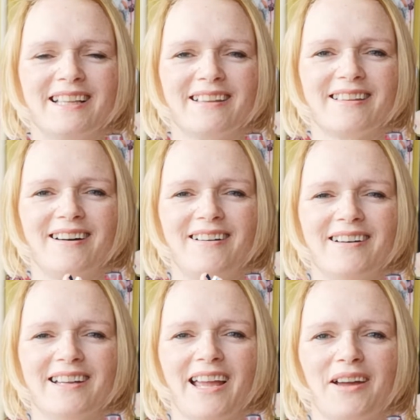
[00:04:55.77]
that
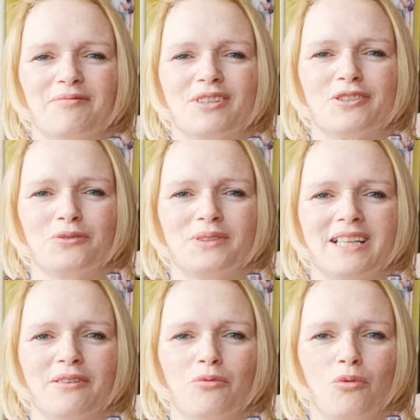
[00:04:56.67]
I am
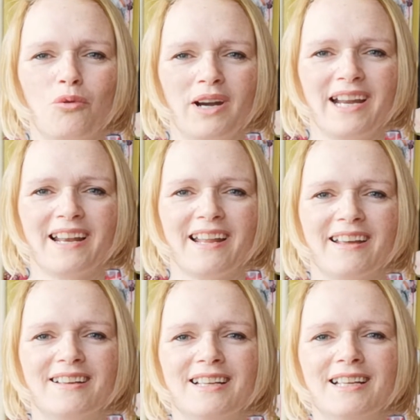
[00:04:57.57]
choosing really